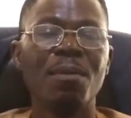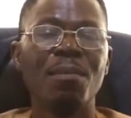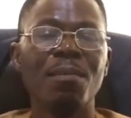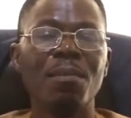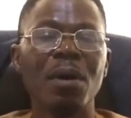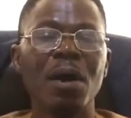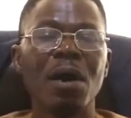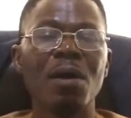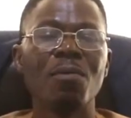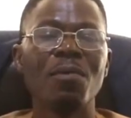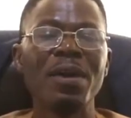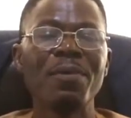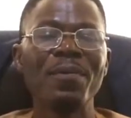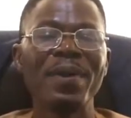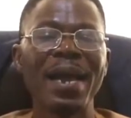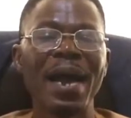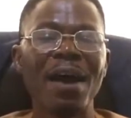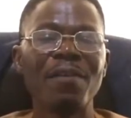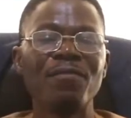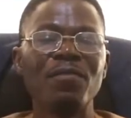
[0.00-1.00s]
When we
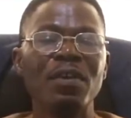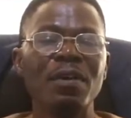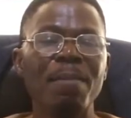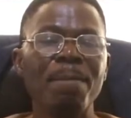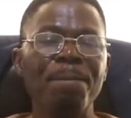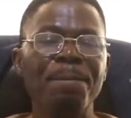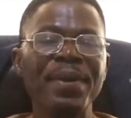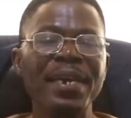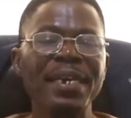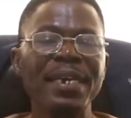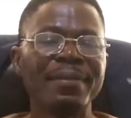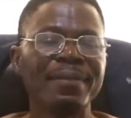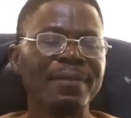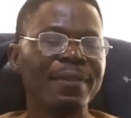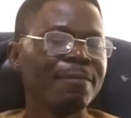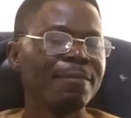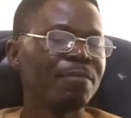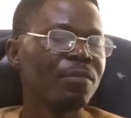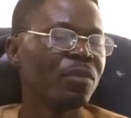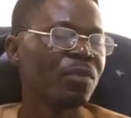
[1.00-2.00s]
have bathe,
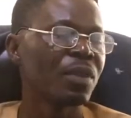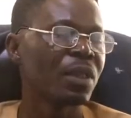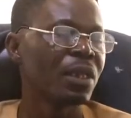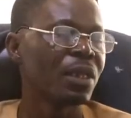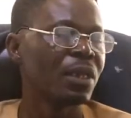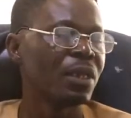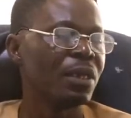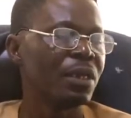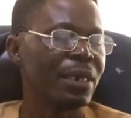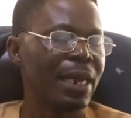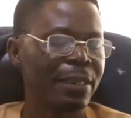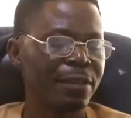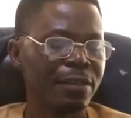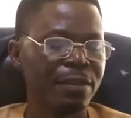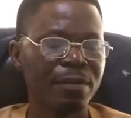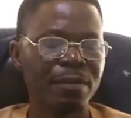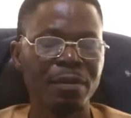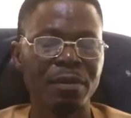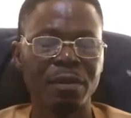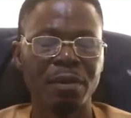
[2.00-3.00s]
that
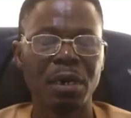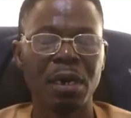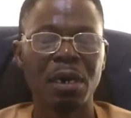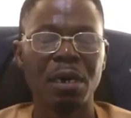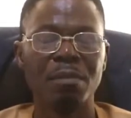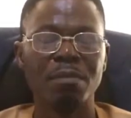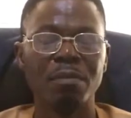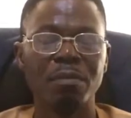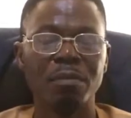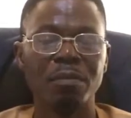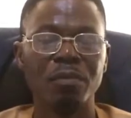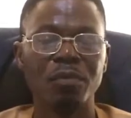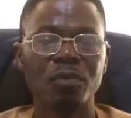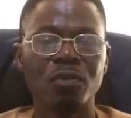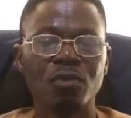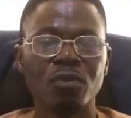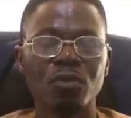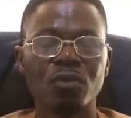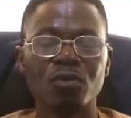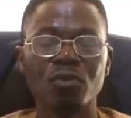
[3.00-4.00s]
is
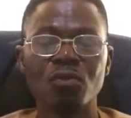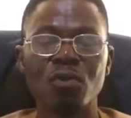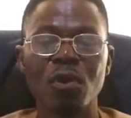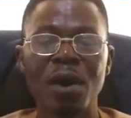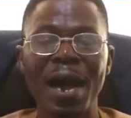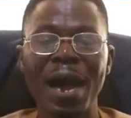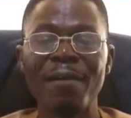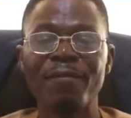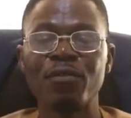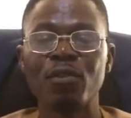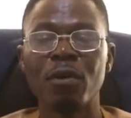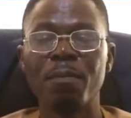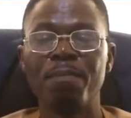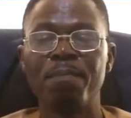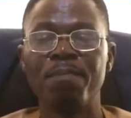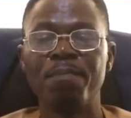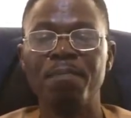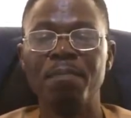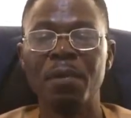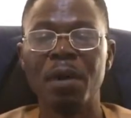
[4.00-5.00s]
to have
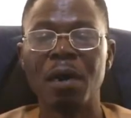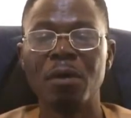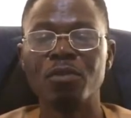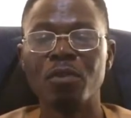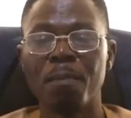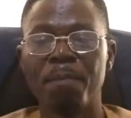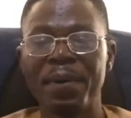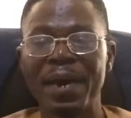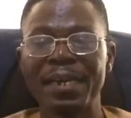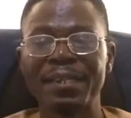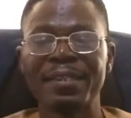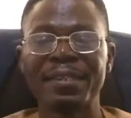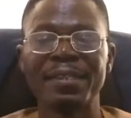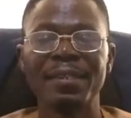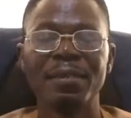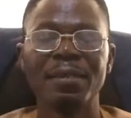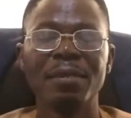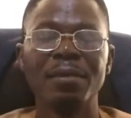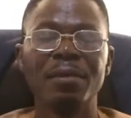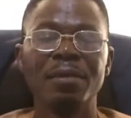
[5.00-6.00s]
your bath,
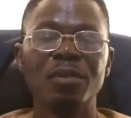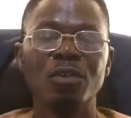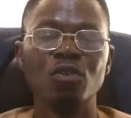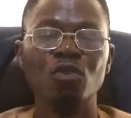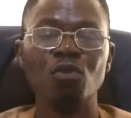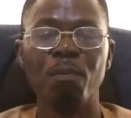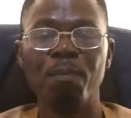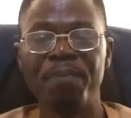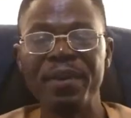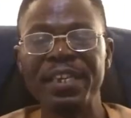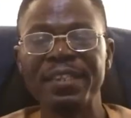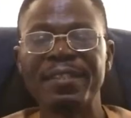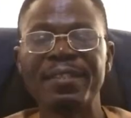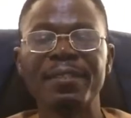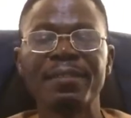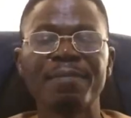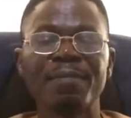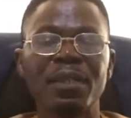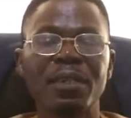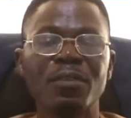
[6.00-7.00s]
you bathe.
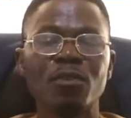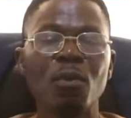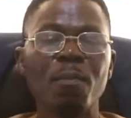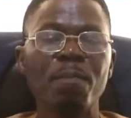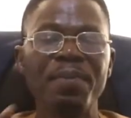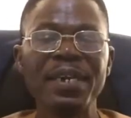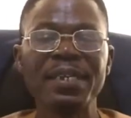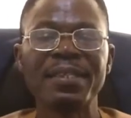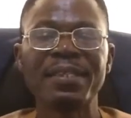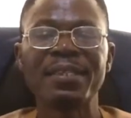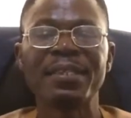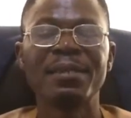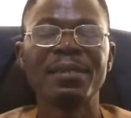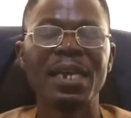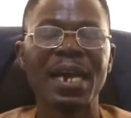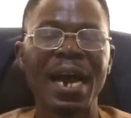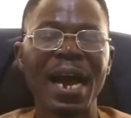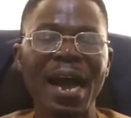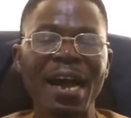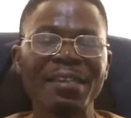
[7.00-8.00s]
So bathe
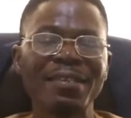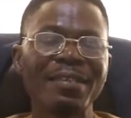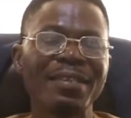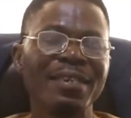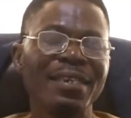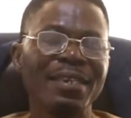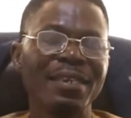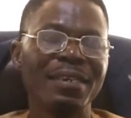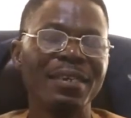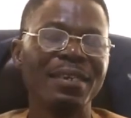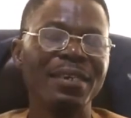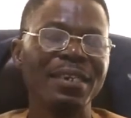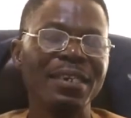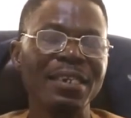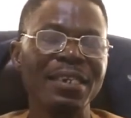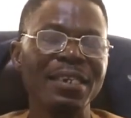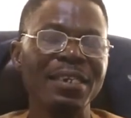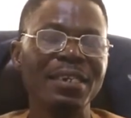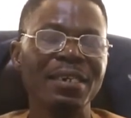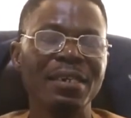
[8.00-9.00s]
has
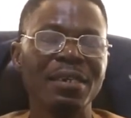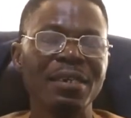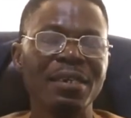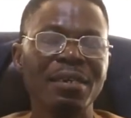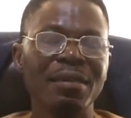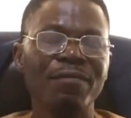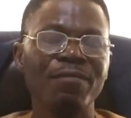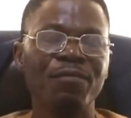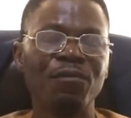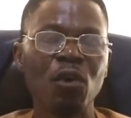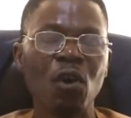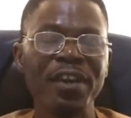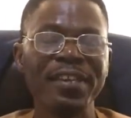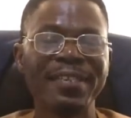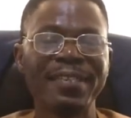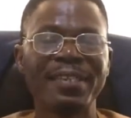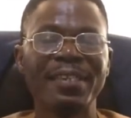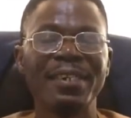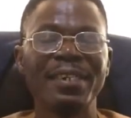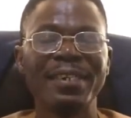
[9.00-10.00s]
the
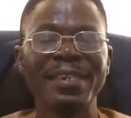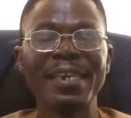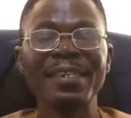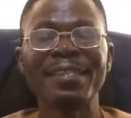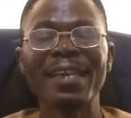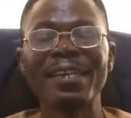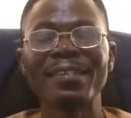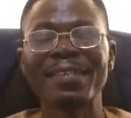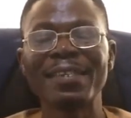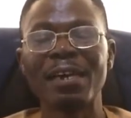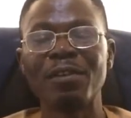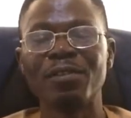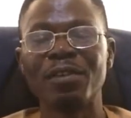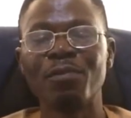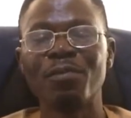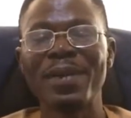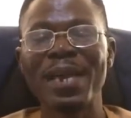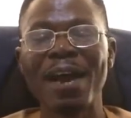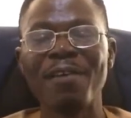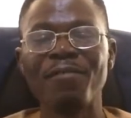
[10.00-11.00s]
voiced dental sound.
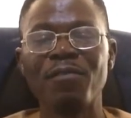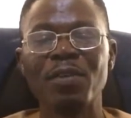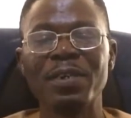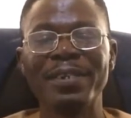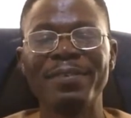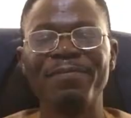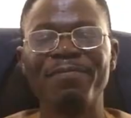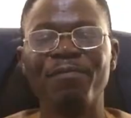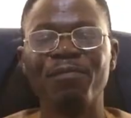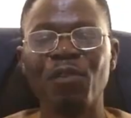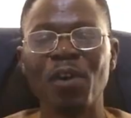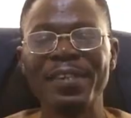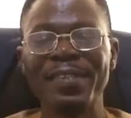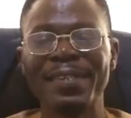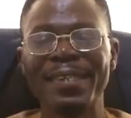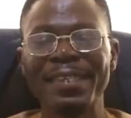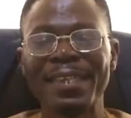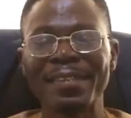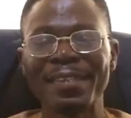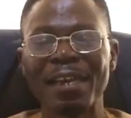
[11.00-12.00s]
We have voiced
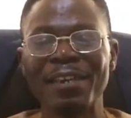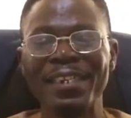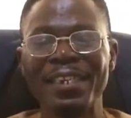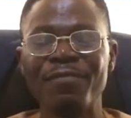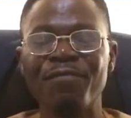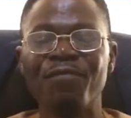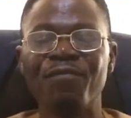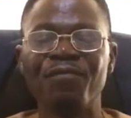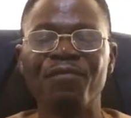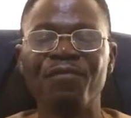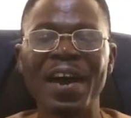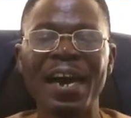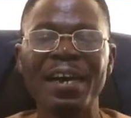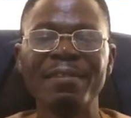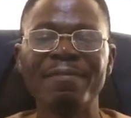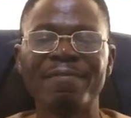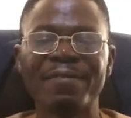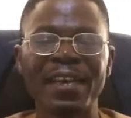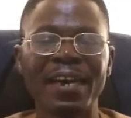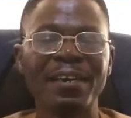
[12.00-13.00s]
dental sound in
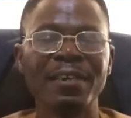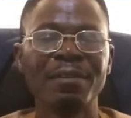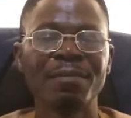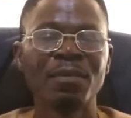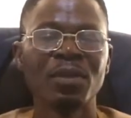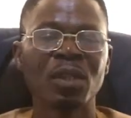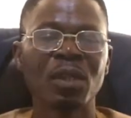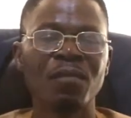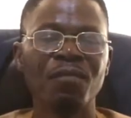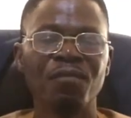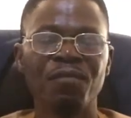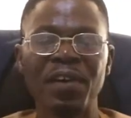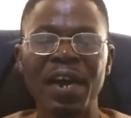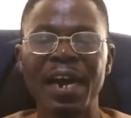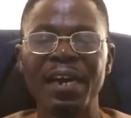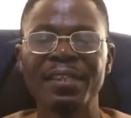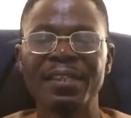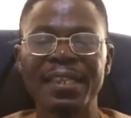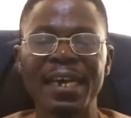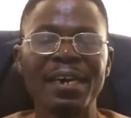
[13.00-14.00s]
father,
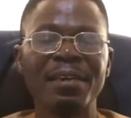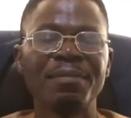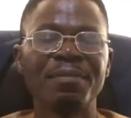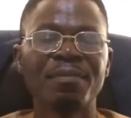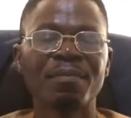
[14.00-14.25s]
father.